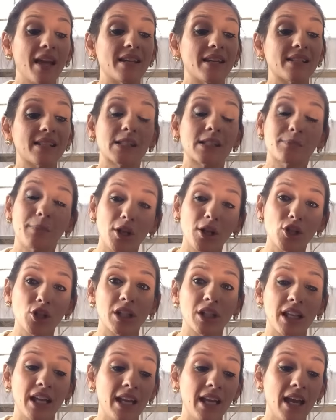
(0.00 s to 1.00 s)

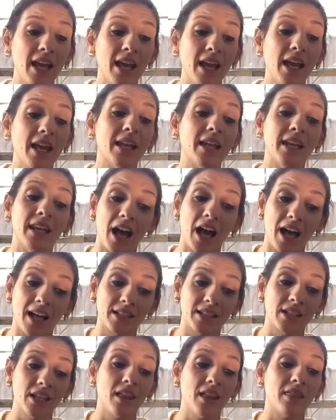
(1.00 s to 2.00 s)
especially
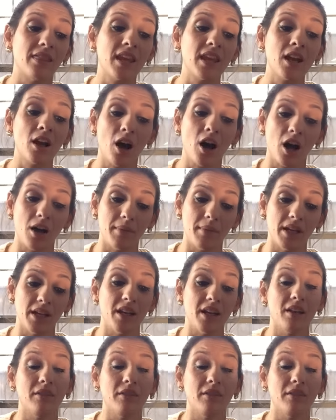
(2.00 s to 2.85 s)
not the common,